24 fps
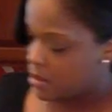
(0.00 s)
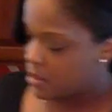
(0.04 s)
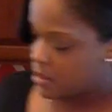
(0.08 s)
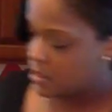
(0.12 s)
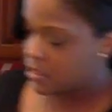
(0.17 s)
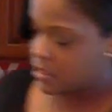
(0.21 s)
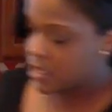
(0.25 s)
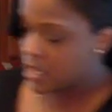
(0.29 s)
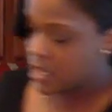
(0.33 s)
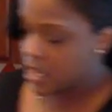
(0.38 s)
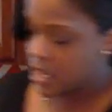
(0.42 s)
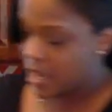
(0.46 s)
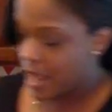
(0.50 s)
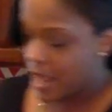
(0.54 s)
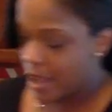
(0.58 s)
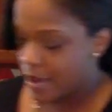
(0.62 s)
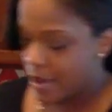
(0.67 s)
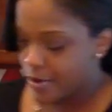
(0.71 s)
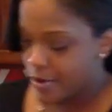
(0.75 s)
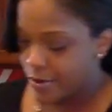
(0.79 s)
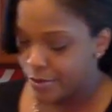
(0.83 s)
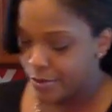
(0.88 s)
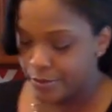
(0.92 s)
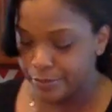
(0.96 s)
seed
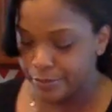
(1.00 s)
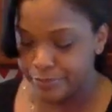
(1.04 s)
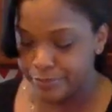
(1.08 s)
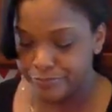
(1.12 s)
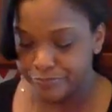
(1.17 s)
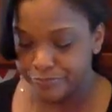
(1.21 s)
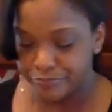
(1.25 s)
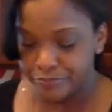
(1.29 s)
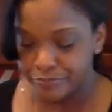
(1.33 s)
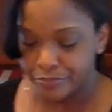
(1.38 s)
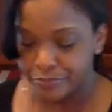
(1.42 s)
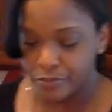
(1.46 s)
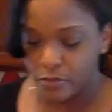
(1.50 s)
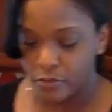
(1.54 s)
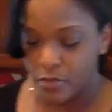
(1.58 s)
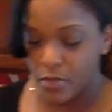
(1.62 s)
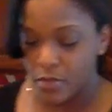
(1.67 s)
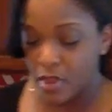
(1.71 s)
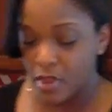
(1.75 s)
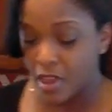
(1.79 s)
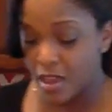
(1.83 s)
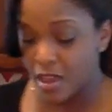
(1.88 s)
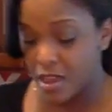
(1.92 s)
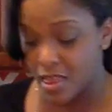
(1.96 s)
out.
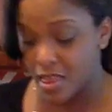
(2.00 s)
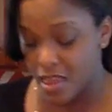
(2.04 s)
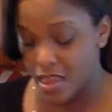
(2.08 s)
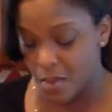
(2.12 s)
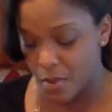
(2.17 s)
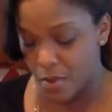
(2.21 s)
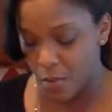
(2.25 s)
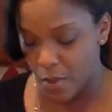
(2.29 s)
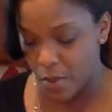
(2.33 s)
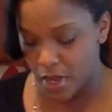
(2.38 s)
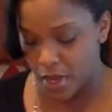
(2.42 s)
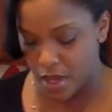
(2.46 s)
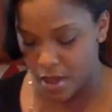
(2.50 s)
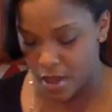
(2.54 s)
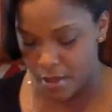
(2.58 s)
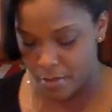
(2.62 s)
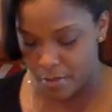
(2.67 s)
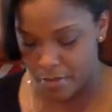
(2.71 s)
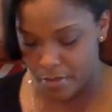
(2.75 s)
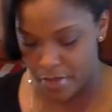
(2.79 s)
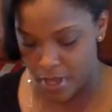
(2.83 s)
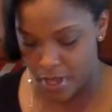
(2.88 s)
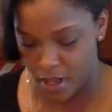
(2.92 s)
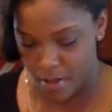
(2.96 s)
And then we want to
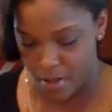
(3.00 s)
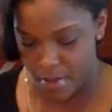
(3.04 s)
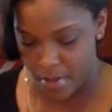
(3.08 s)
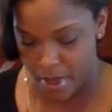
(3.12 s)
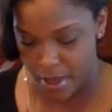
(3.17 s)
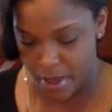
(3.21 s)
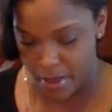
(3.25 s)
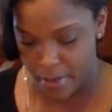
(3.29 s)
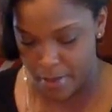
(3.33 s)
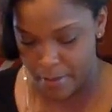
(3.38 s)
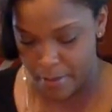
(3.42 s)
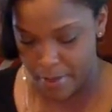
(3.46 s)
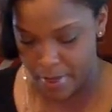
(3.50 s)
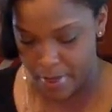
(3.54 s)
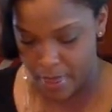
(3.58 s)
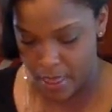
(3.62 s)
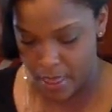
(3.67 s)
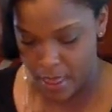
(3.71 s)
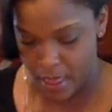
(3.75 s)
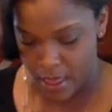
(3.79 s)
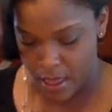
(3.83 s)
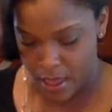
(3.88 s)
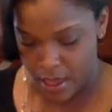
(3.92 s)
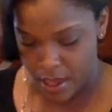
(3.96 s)
peel them up
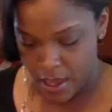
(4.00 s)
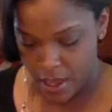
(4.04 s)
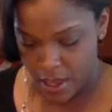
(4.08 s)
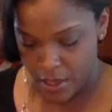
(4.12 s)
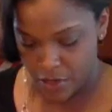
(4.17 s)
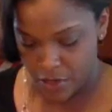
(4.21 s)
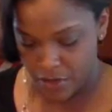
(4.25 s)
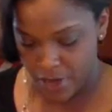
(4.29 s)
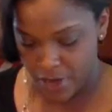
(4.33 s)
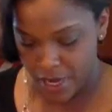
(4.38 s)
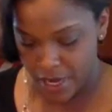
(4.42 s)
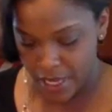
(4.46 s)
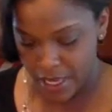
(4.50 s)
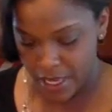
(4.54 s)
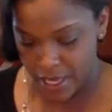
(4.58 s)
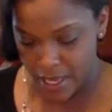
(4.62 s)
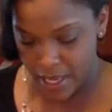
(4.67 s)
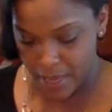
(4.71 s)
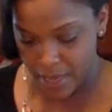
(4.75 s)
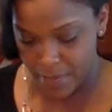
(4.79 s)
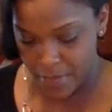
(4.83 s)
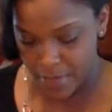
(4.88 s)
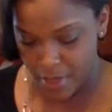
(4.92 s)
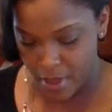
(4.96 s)
and try to
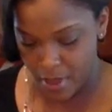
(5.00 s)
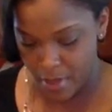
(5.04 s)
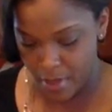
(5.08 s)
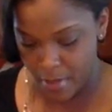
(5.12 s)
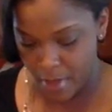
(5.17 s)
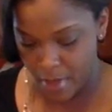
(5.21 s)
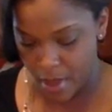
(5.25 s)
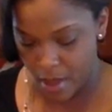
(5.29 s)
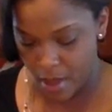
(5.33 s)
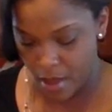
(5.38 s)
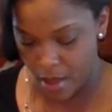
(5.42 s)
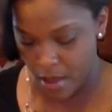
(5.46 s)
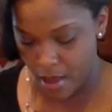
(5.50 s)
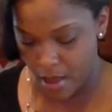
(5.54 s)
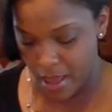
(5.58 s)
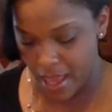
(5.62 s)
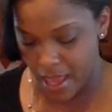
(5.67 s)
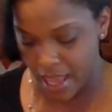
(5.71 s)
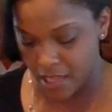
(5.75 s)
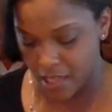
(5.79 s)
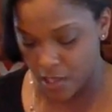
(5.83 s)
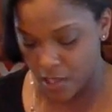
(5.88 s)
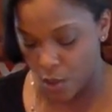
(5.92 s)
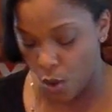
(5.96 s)
keep them
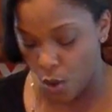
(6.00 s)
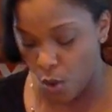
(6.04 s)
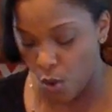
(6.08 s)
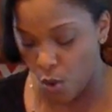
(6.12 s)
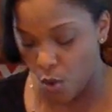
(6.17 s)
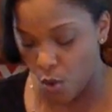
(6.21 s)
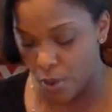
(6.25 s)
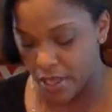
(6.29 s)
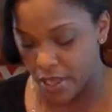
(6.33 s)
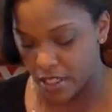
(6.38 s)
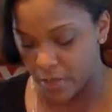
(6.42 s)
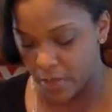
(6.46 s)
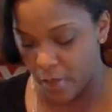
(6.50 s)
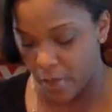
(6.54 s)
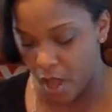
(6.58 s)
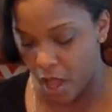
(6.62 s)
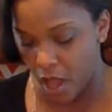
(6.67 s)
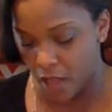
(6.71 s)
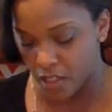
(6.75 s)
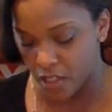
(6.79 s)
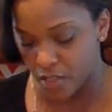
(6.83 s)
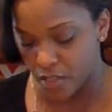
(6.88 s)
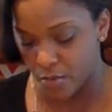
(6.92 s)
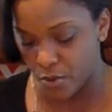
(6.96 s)
as whole as
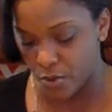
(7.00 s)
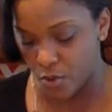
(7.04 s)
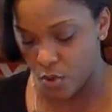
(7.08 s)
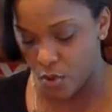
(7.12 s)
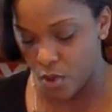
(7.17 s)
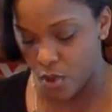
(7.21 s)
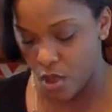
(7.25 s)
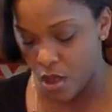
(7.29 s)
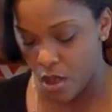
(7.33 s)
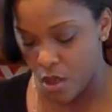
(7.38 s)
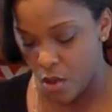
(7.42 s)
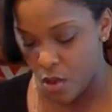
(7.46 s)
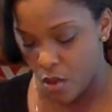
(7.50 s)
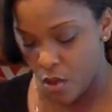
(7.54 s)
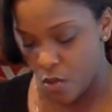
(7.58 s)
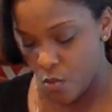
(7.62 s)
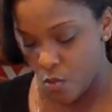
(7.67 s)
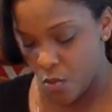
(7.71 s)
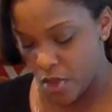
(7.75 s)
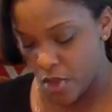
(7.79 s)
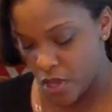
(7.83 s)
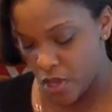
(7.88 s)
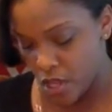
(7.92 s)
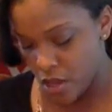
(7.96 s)
possible
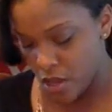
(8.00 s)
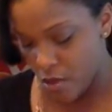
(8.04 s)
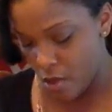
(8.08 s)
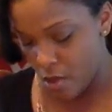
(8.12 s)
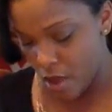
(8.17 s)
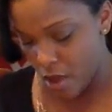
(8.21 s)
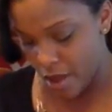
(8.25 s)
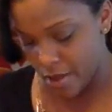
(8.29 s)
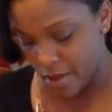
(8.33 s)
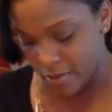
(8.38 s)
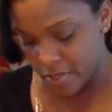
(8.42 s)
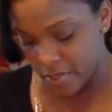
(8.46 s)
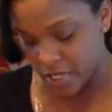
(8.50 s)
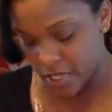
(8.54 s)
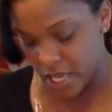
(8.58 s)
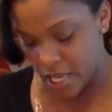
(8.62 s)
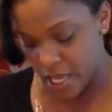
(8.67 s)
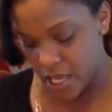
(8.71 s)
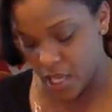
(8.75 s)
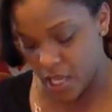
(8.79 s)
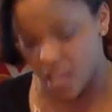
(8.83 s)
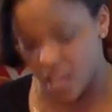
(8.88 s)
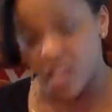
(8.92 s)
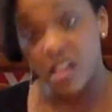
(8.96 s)
when you're
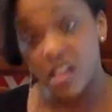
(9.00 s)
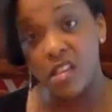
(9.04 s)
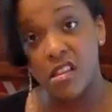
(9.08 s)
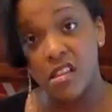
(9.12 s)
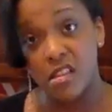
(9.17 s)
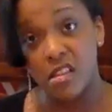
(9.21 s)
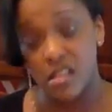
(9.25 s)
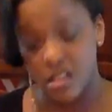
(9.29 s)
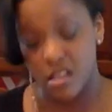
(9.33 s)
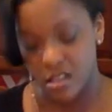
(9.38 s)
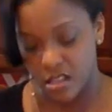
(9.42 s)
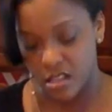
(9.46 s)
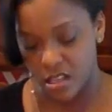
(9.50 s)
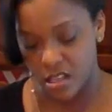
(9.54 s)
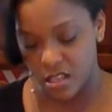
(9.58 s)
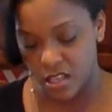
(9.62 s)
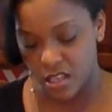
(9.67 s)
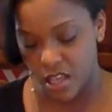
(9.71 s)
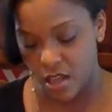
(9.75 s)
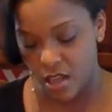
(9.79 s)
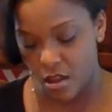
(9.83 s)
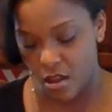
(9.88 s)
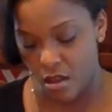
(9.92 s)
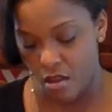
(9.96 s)
taking the
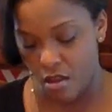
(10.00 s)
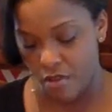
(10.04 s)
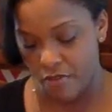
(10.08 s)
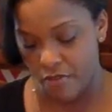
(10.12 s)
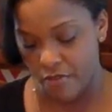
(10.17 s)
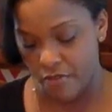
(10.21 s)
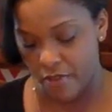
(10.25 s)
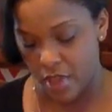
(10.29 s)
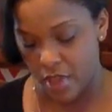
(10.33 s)
skin off.